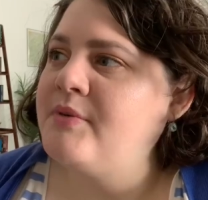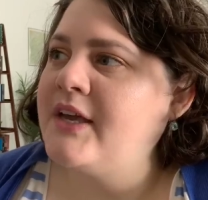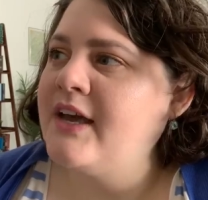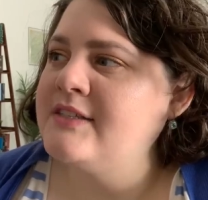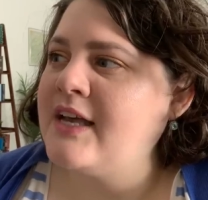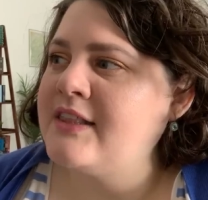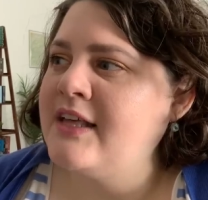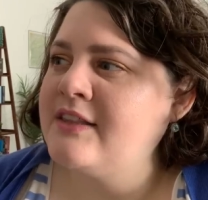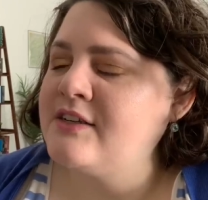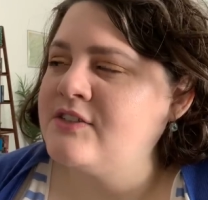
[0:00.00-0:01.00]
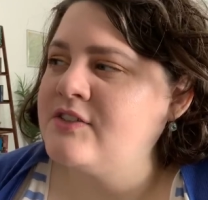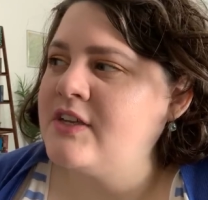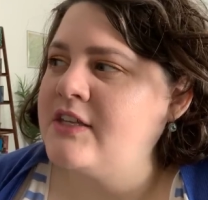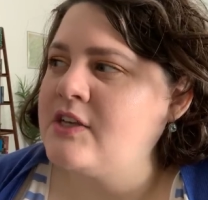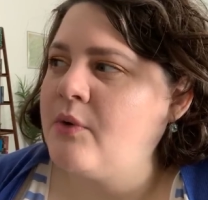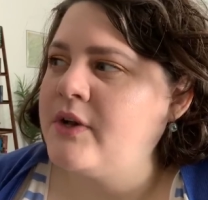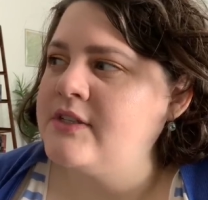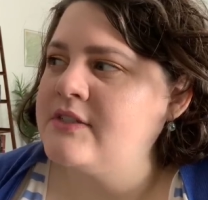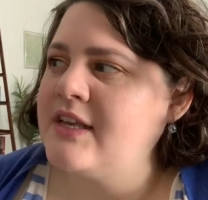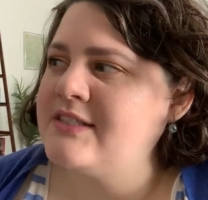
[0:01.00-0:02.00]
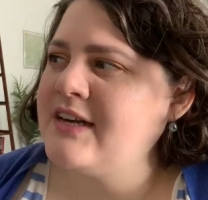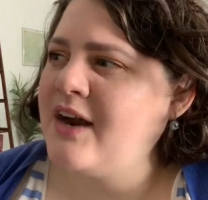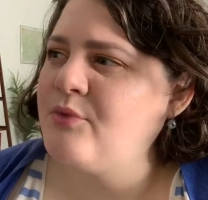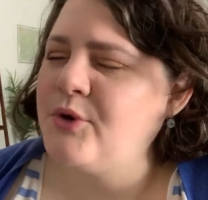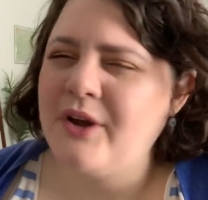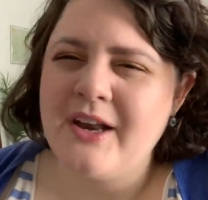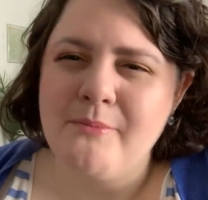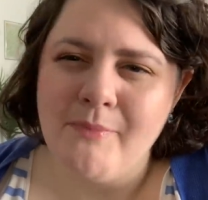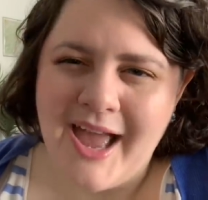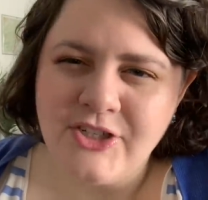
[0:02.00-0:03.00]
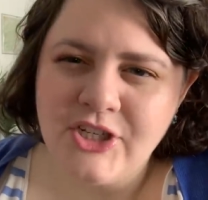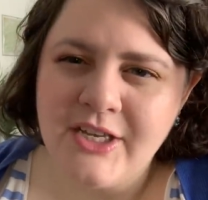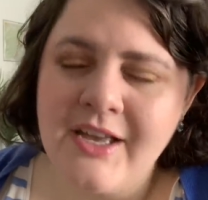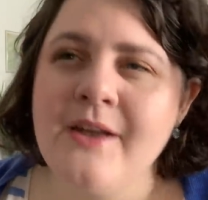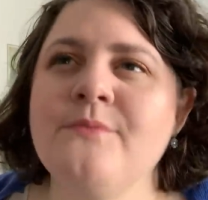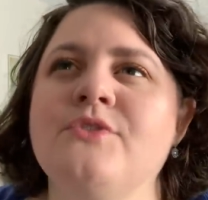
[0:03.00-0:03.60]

because I think it's not rooted in magic.